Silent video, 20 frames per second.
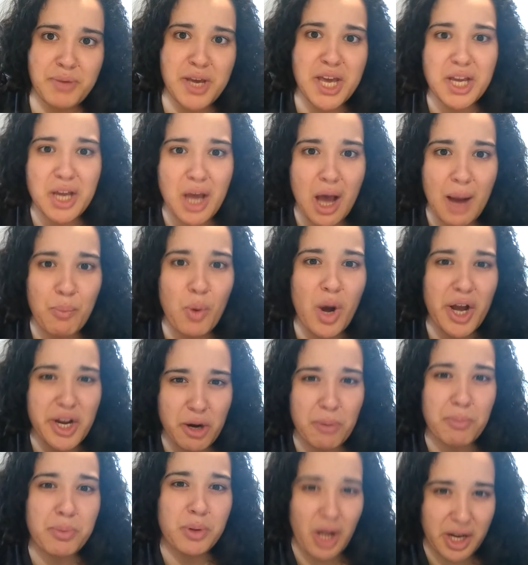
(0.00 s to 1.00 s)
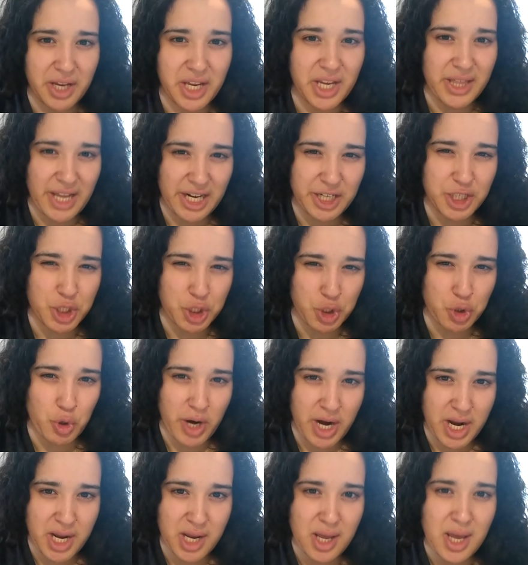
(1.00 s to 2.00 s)
pick up while you're plucking that
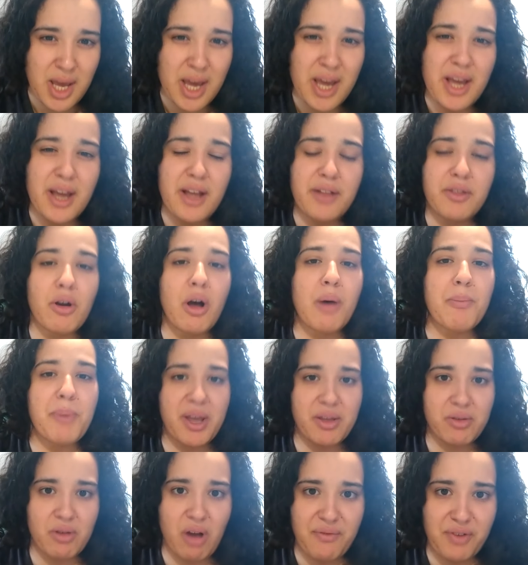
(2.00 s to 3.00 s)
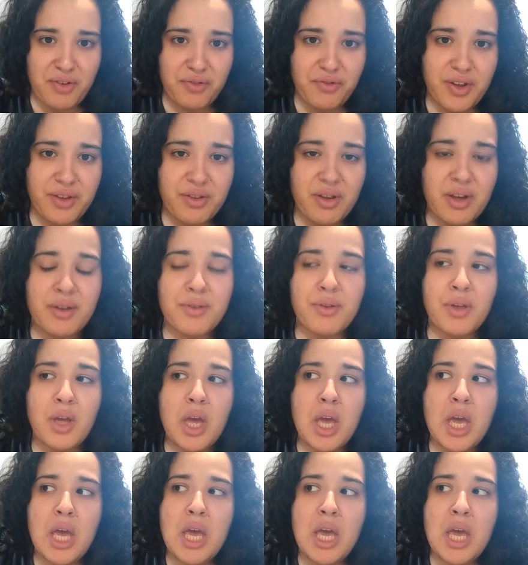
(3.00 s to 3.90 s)
string. It's all based off of physics.